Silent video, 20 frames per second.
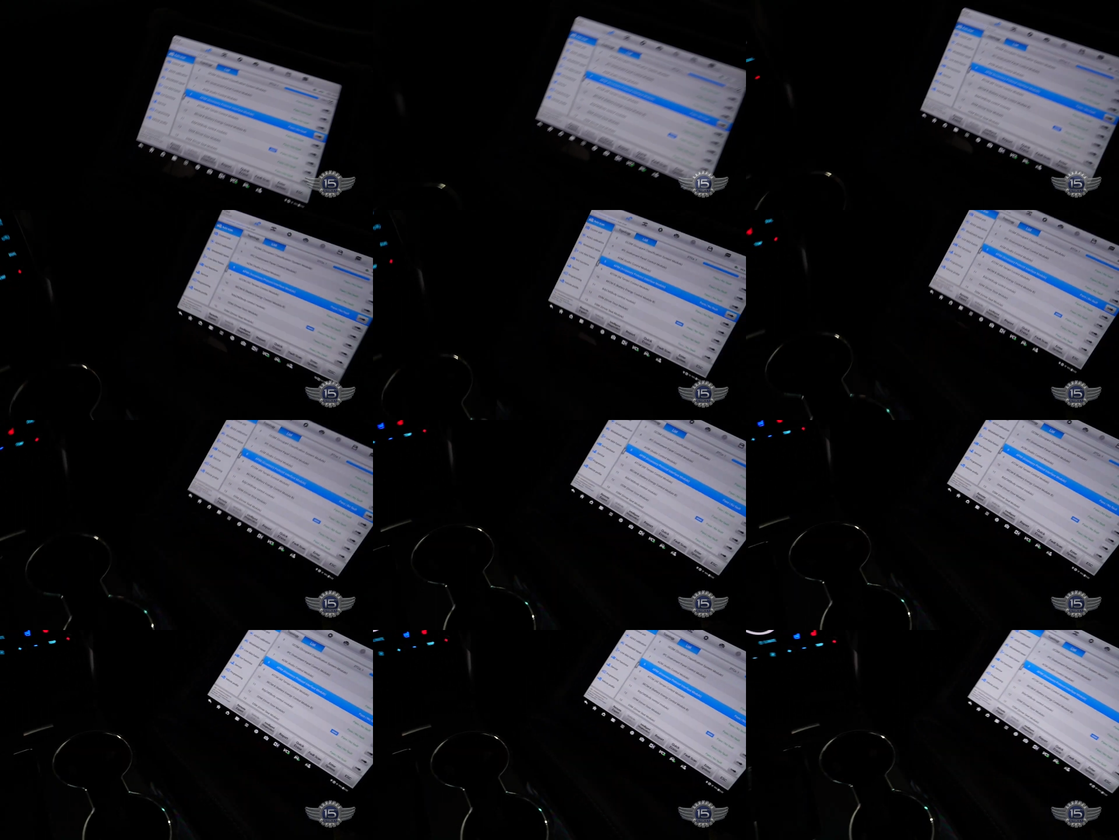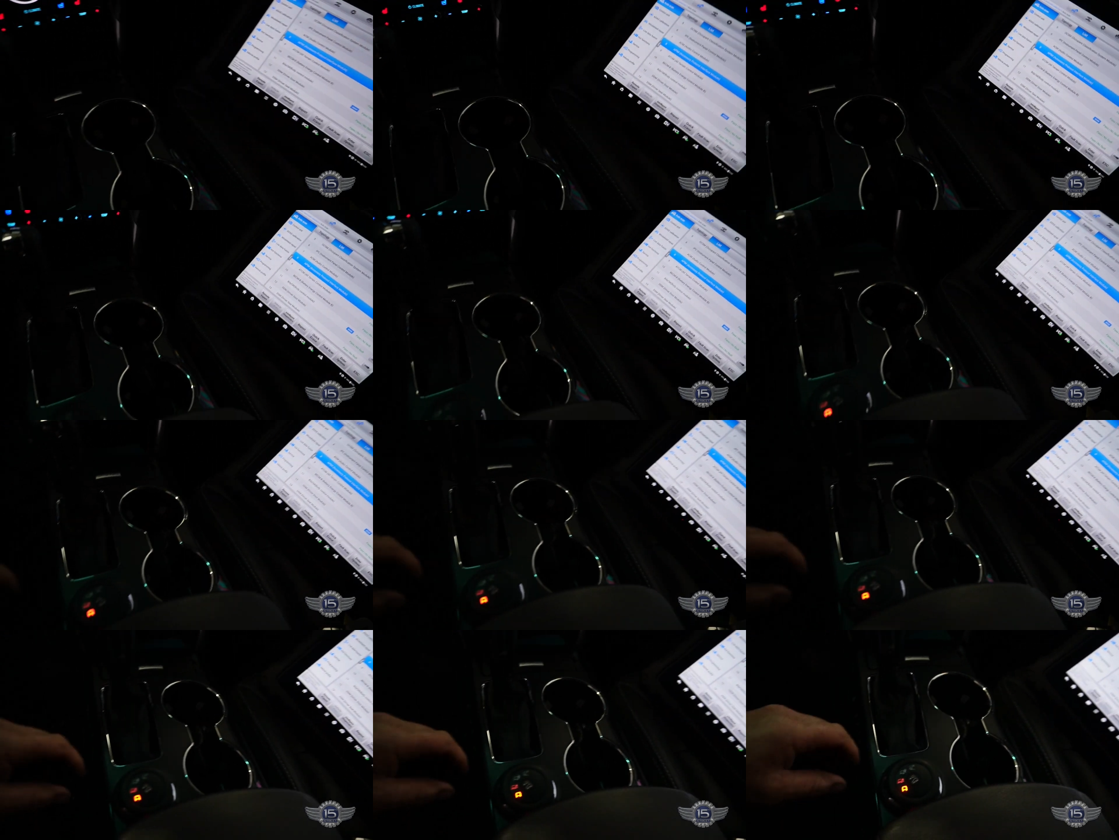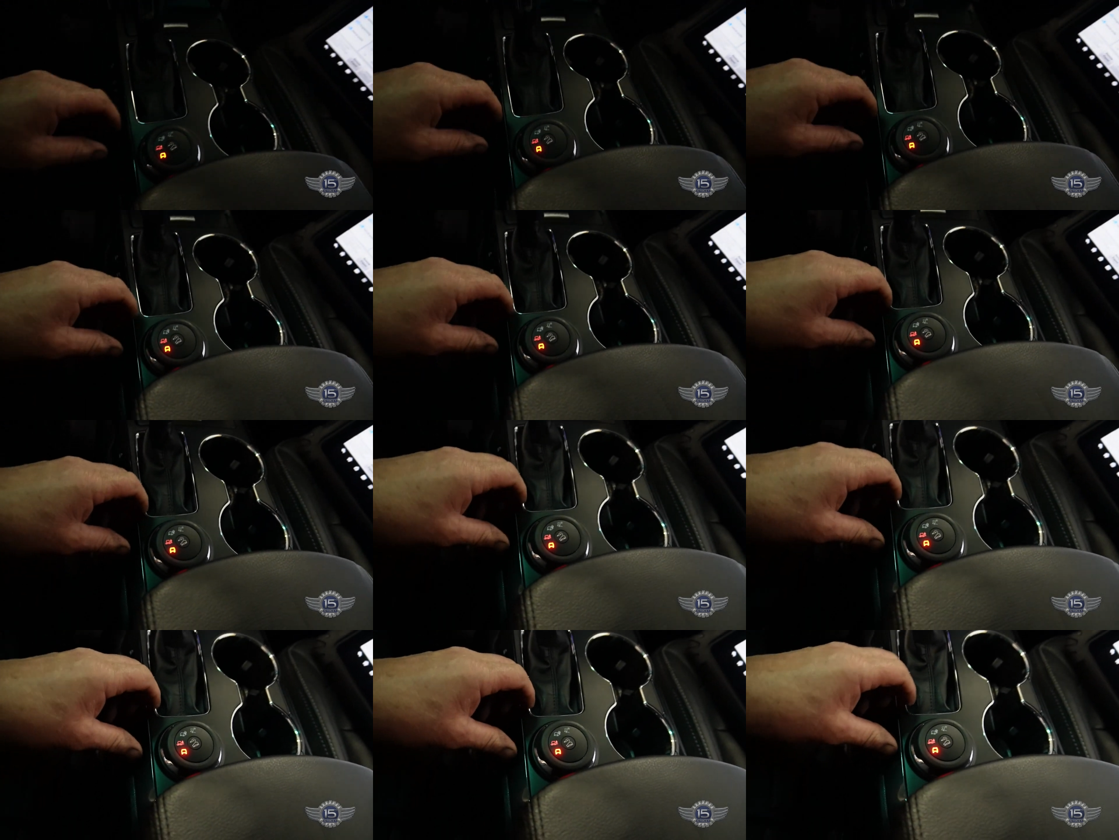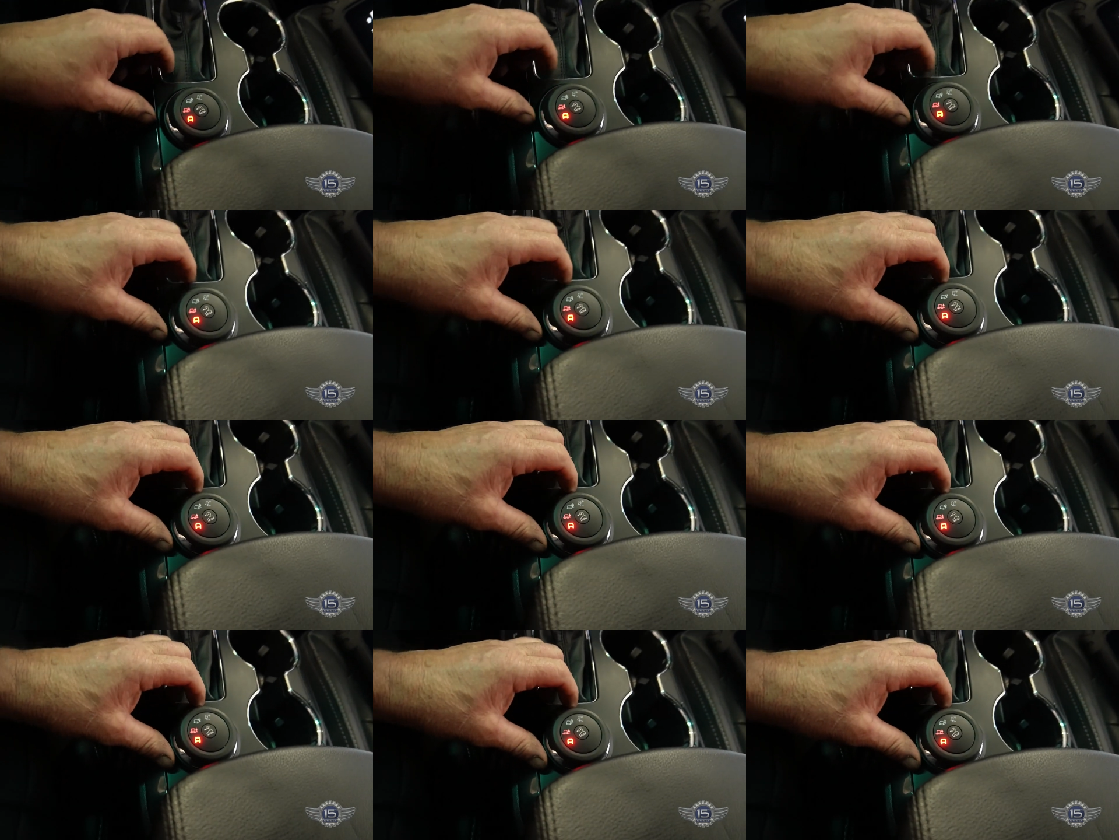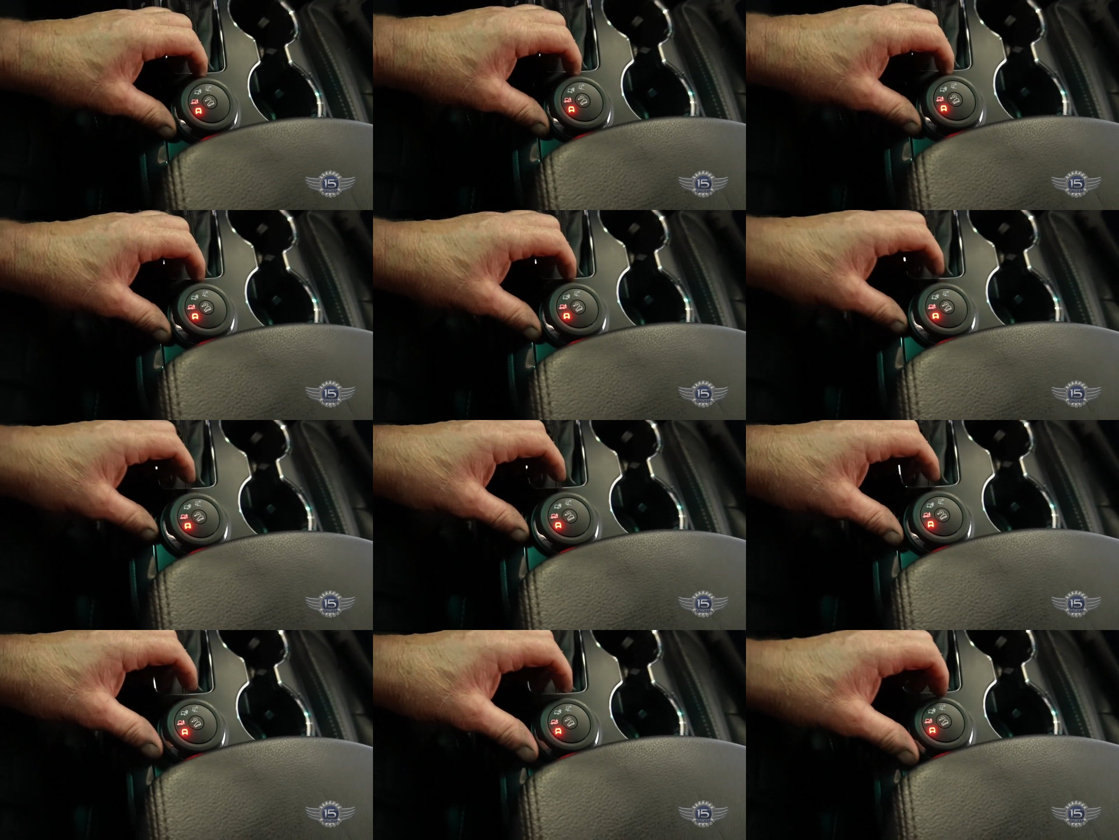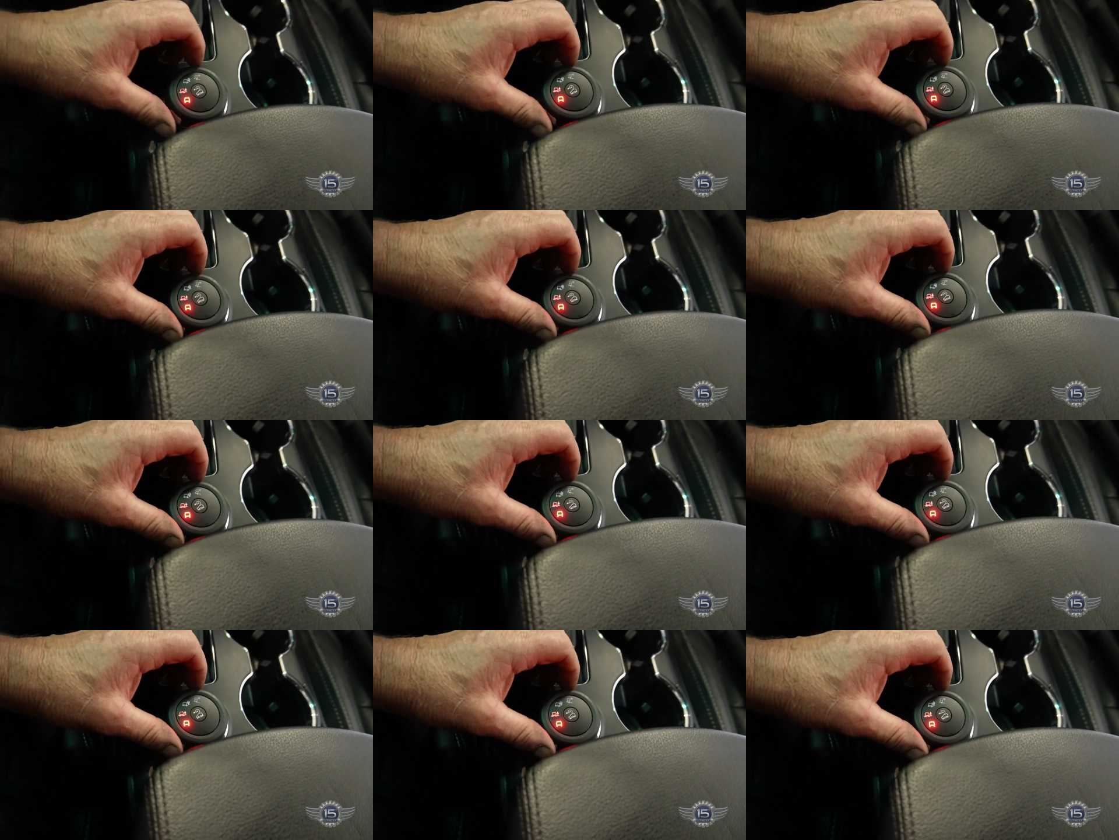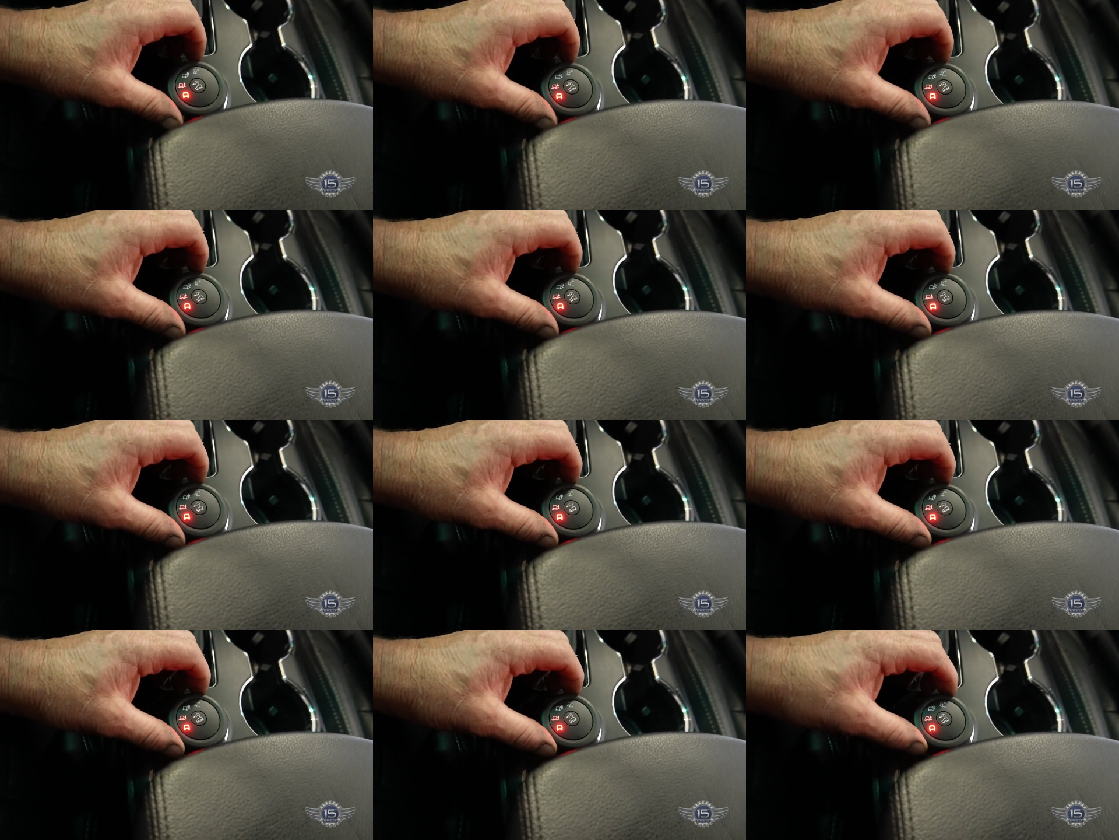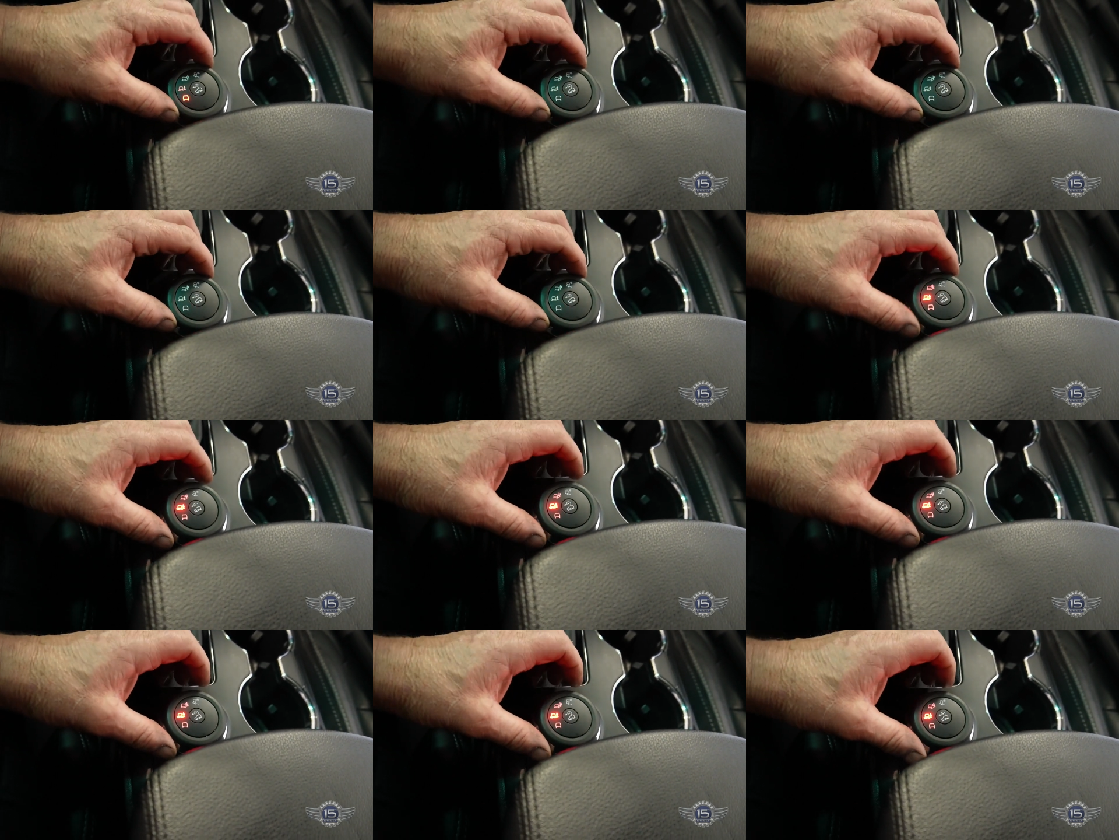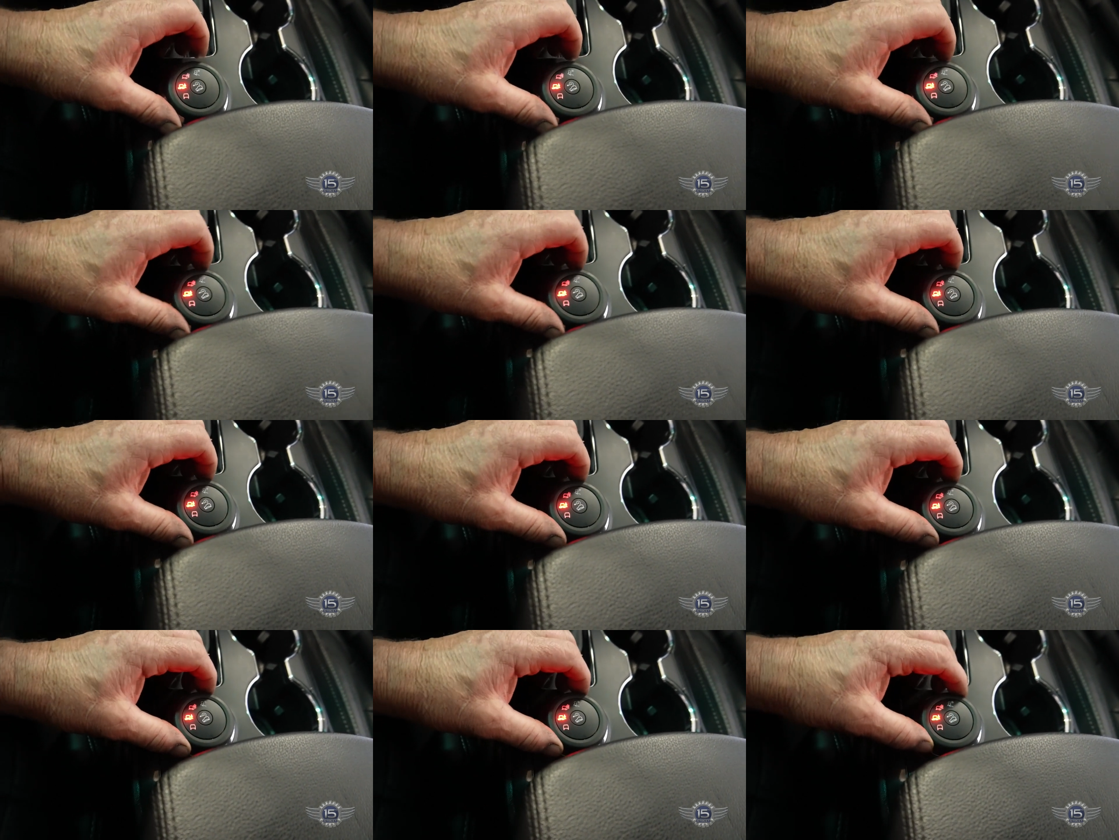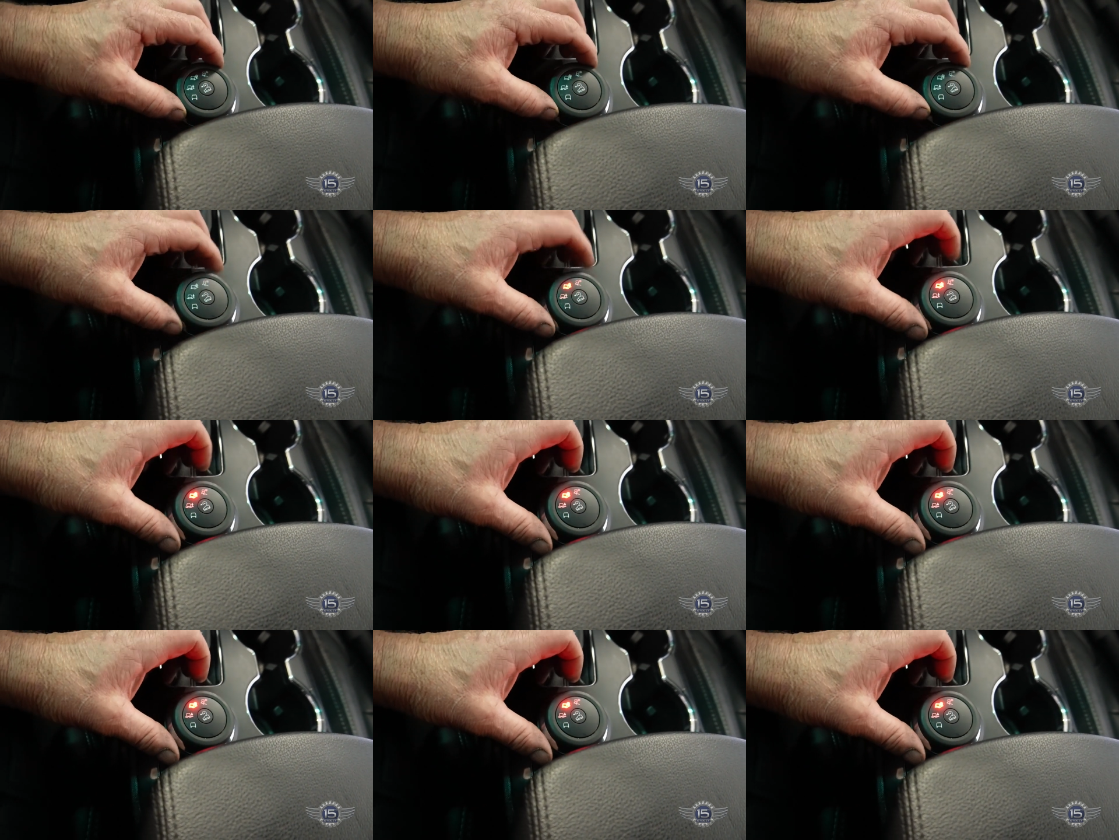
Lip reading: No face is visible, so there are no lips to read.